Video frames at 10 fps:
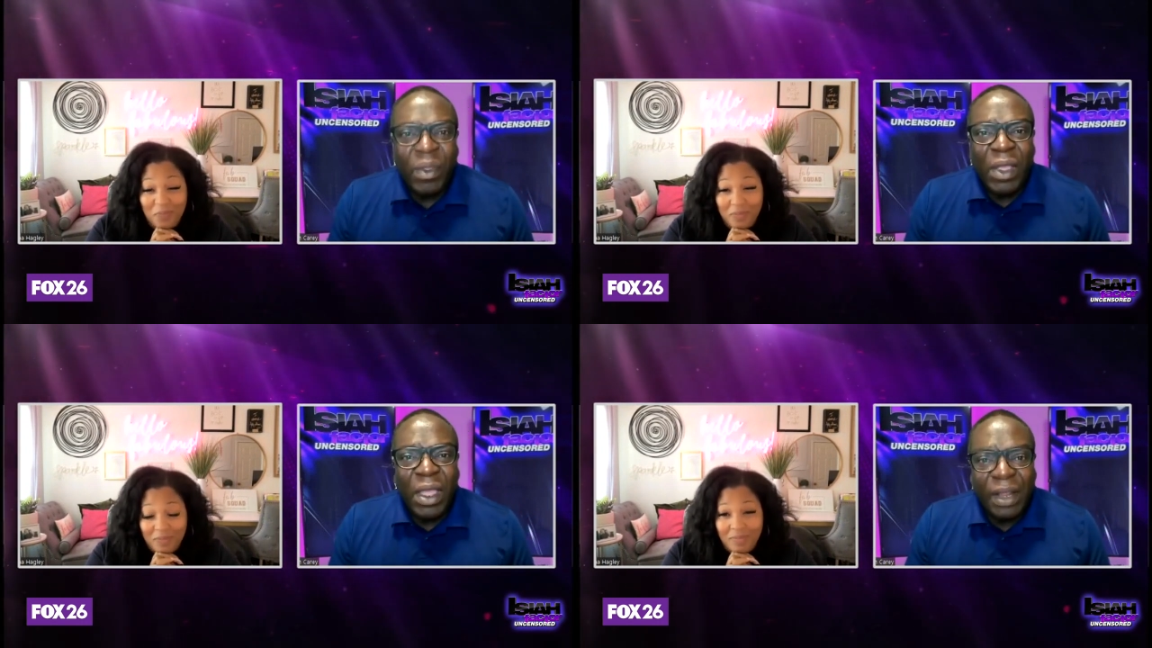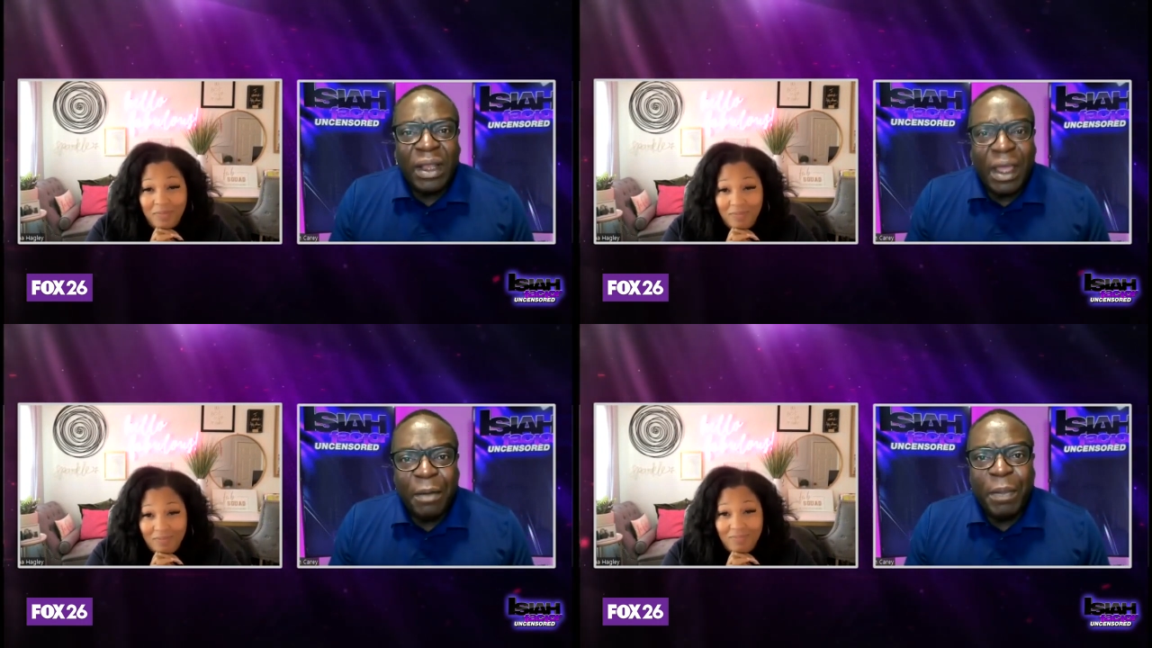Speaker 1: a
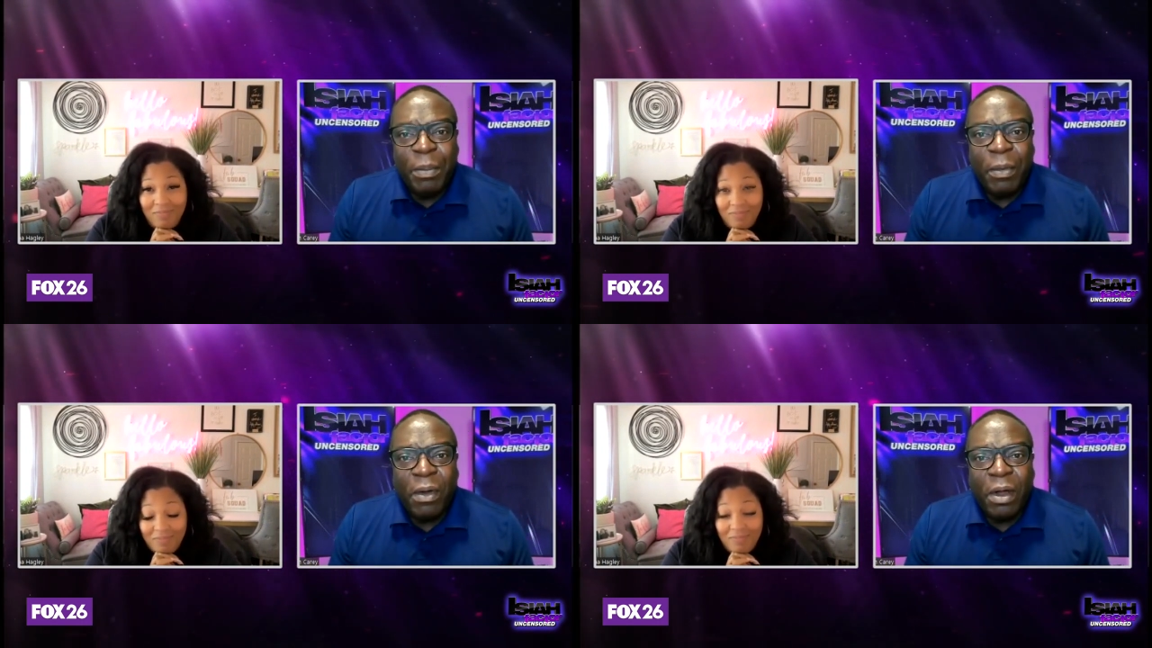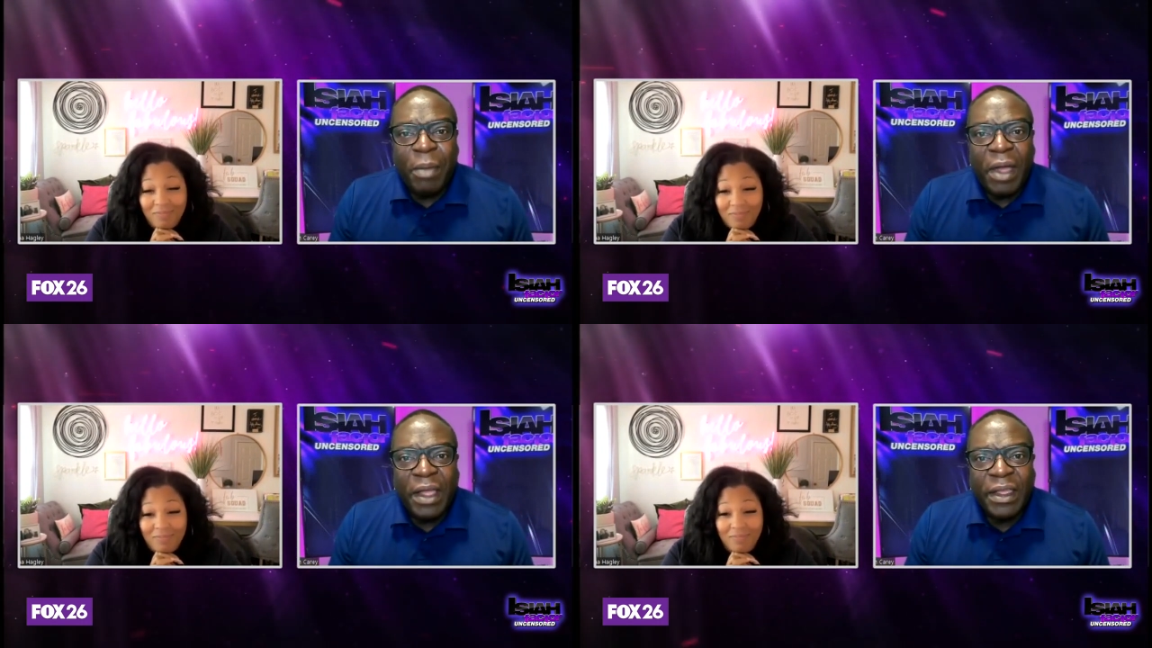lot of people are
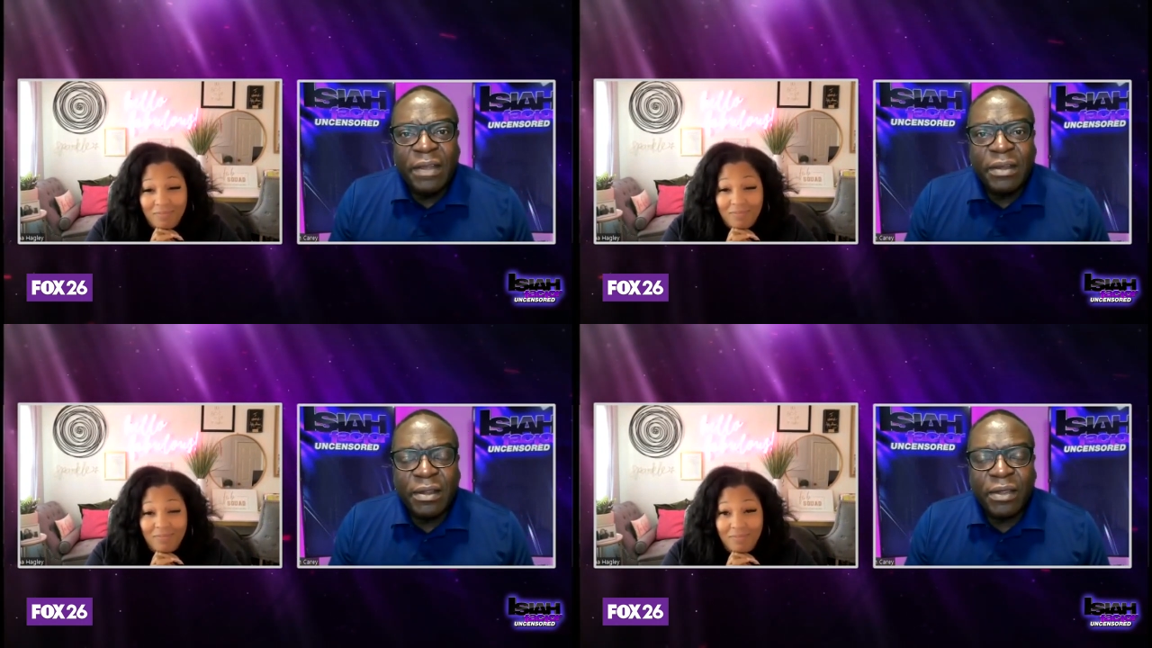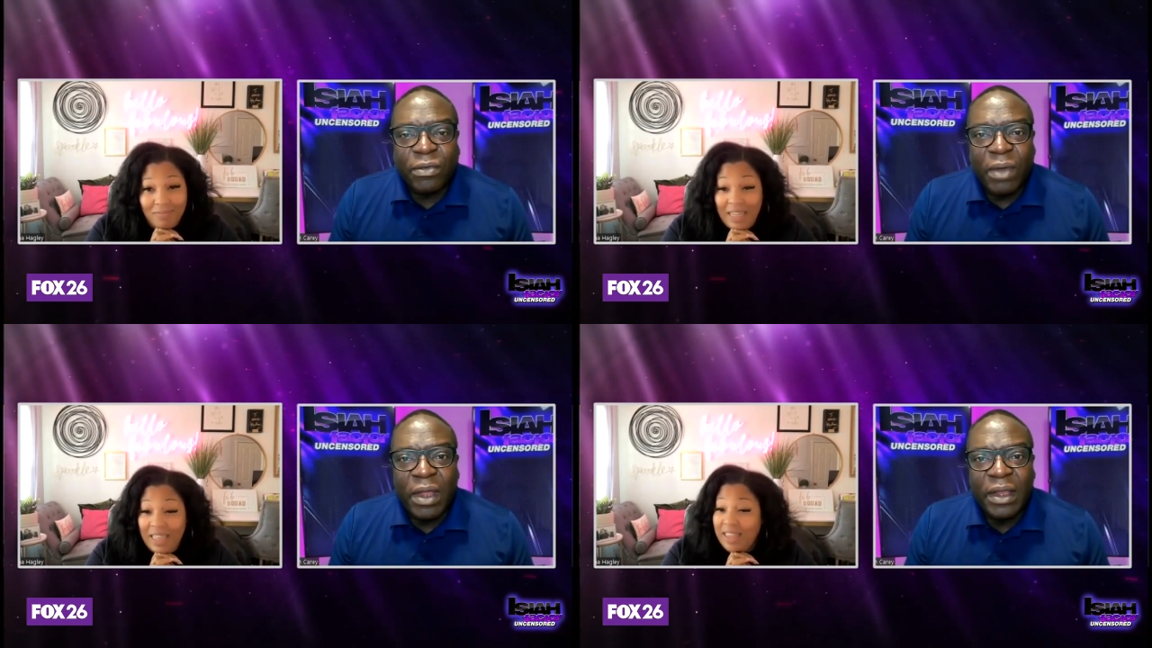buying into this,
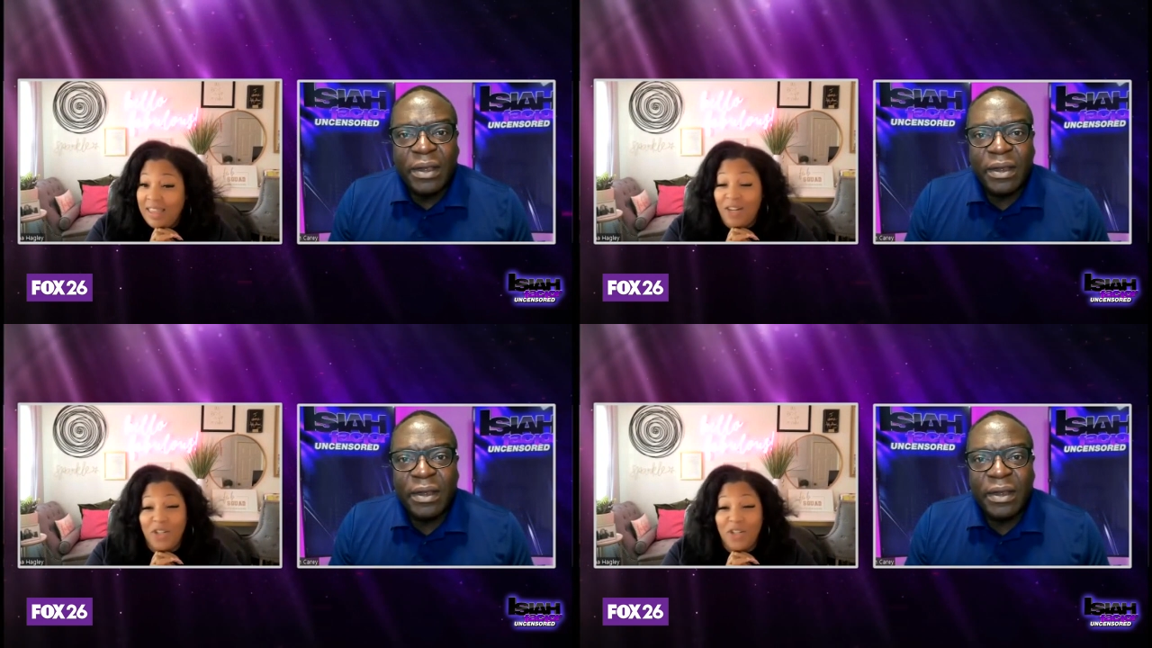right?